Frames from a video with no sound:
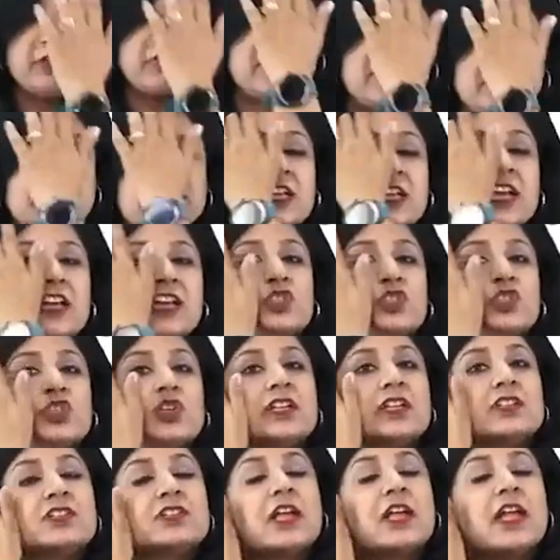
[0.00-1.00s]

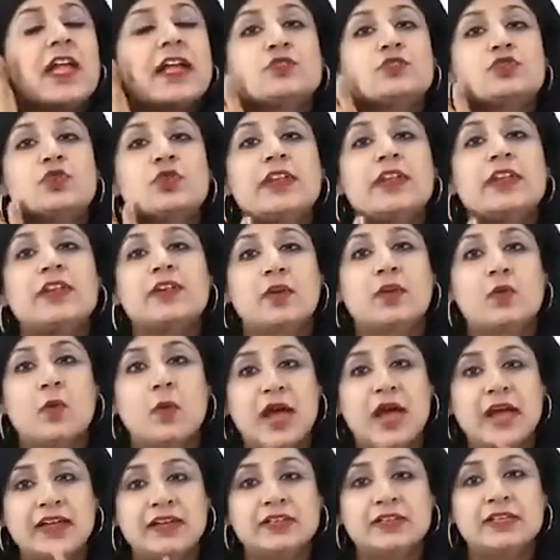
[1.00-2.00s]
investigation is actually
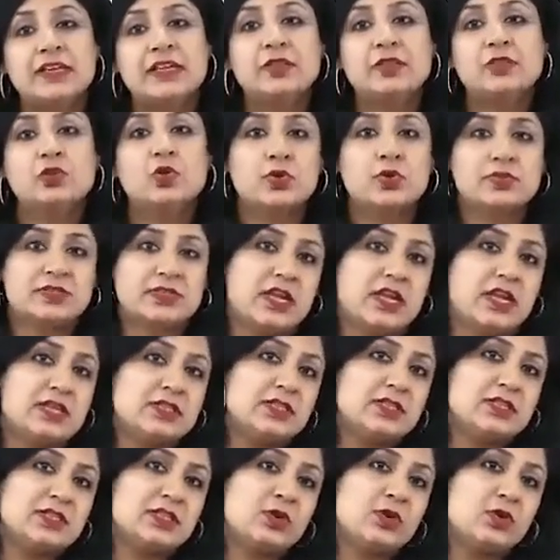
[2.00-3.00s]
required in those
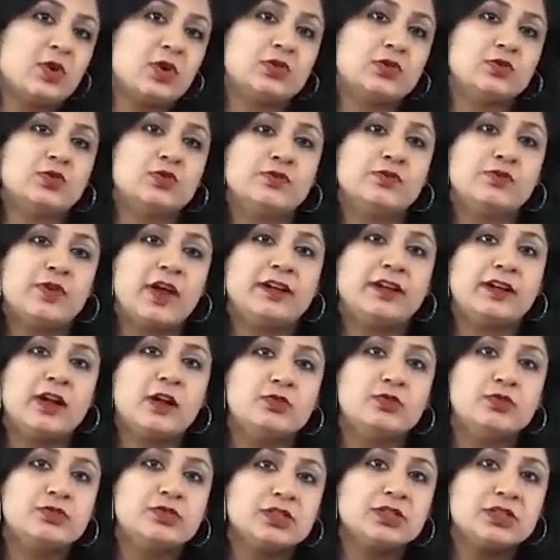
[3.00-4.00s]
cases in order to find
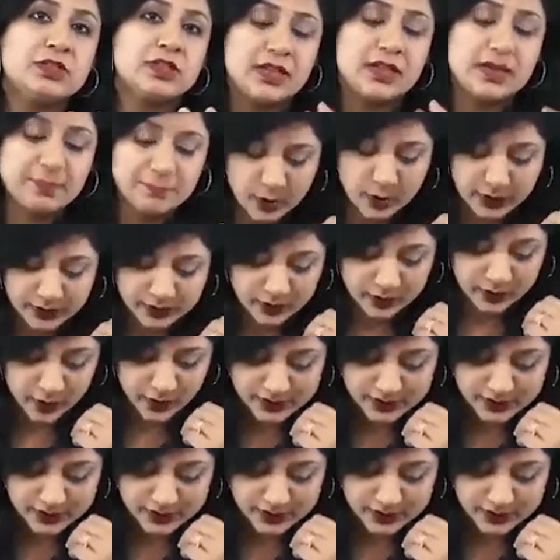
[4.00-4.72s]
out the important